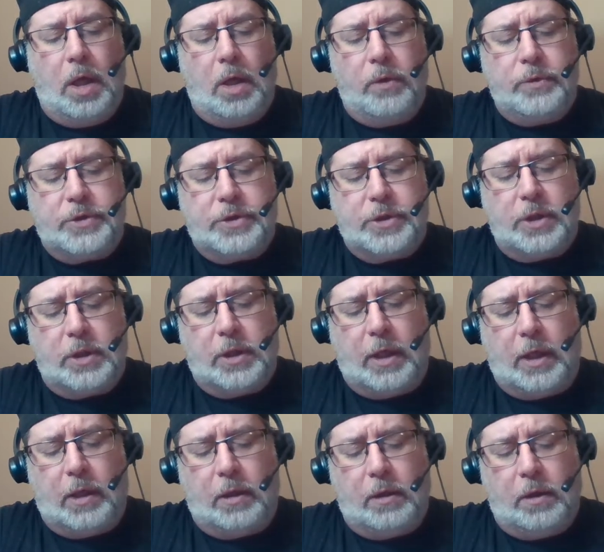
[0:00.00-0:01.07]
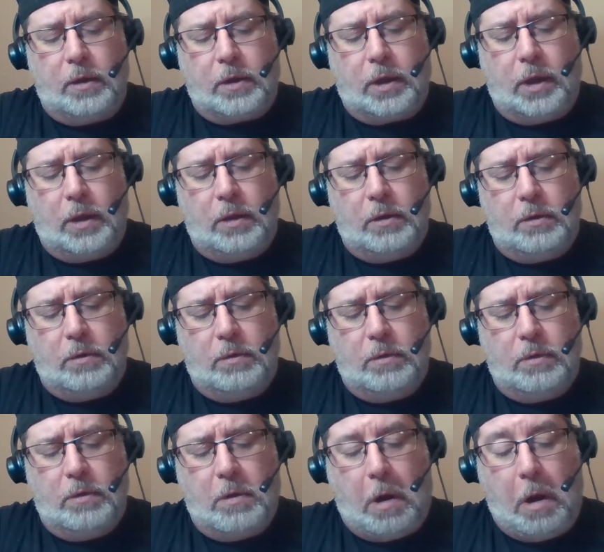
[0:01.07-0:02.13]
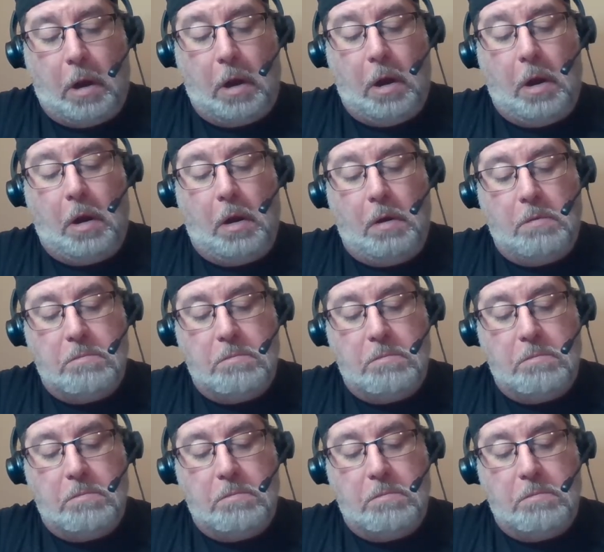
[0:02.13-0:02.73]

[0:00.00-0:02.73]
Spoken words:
Oh shit! Yeah. Okay. Huh.